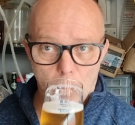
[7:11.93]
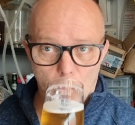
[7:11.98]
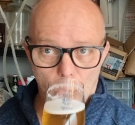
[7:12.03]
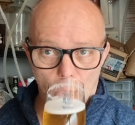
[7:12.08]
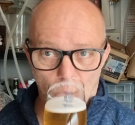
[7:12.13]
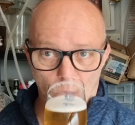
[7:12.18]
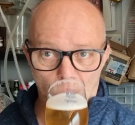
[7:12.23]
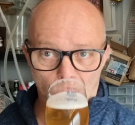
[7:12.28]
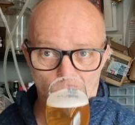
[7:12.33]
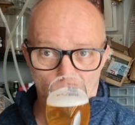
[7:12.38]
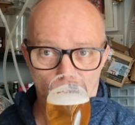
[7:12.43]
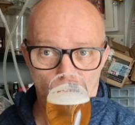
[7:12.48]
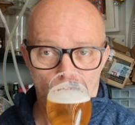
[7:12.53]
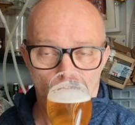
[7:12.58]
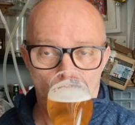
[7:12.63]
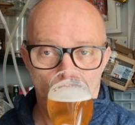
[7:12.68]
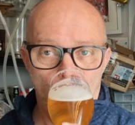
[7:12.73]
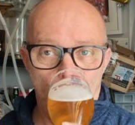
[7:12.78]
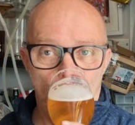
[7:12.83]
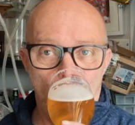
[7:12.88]

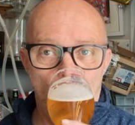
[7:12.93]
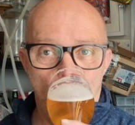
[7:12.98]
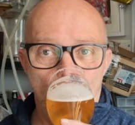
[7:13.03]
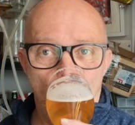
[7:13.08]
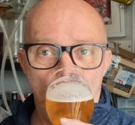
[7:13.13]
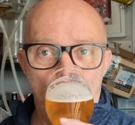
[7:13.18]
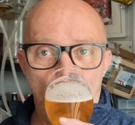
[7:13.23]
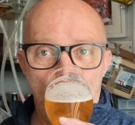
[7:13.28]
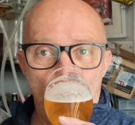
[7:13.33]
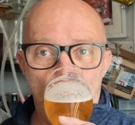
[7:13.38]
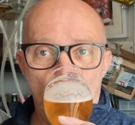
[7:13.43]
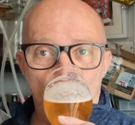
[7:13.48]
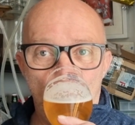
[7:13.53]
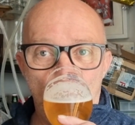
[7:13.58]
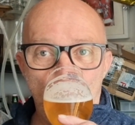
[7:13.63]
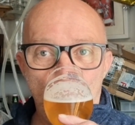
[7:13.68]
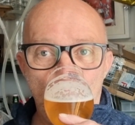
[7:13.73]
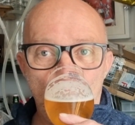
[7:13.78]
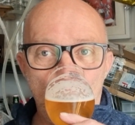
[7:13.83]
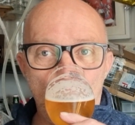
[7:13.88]

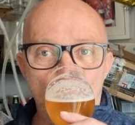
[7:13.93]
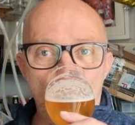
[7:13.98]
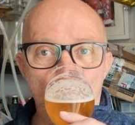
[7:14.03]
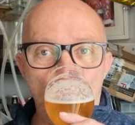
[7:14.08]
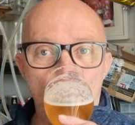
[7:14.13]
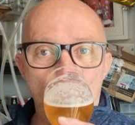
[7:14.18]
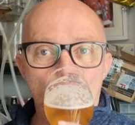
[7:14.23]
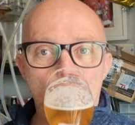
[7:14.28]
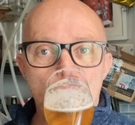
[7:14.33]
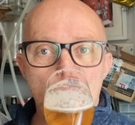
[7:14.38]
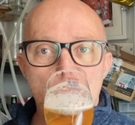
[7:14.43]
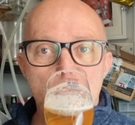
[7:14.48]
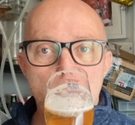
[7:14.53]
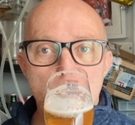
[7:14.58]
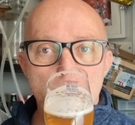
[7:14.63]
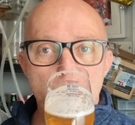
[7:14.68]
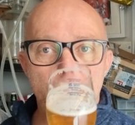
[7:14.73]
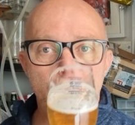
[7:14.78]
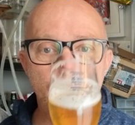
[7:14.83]
Nobody speaks.